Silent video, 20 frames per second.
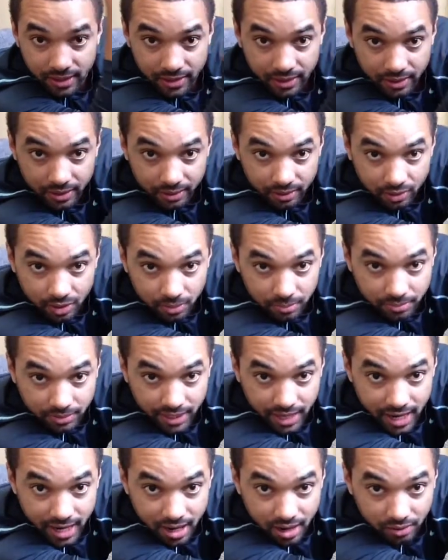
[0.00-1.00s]
And then come
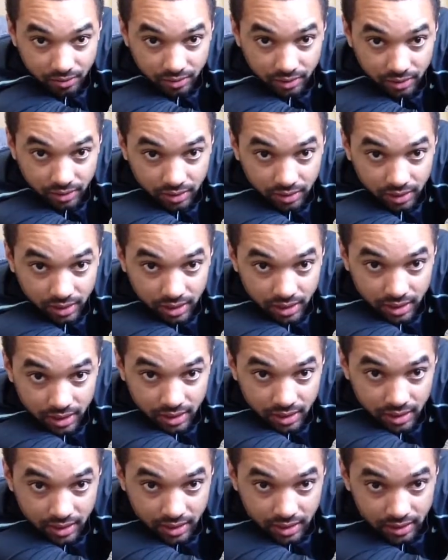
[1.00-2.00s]
down
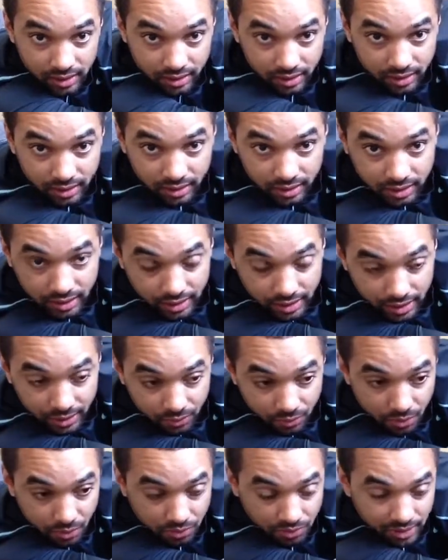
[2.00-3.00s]

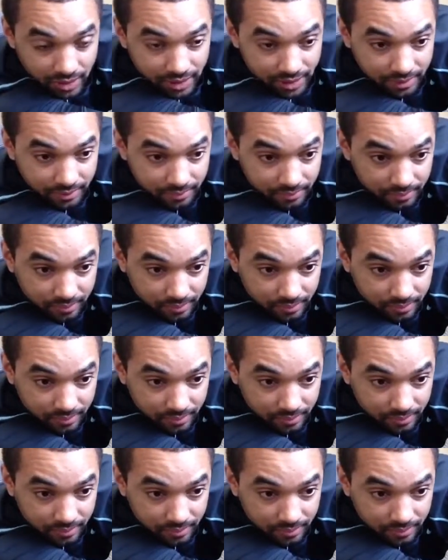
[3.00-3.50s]
and rotate.